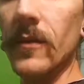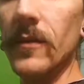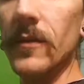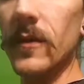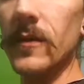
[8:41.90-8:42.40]

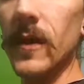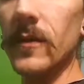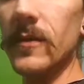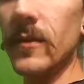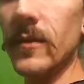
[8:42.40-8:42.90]
So
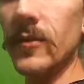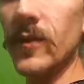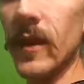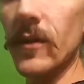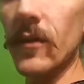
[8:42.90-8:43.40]
it's
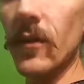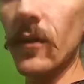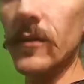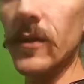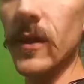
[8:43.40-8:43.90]
contracting on
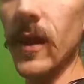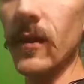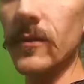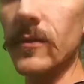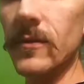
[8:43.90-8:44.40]
constant, now
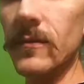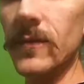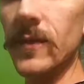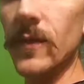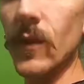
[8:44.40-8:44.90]
it's
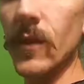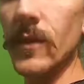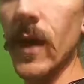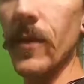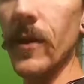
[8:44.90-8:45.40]
doing the
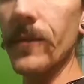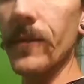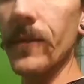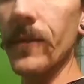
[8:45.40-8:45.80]
tapping.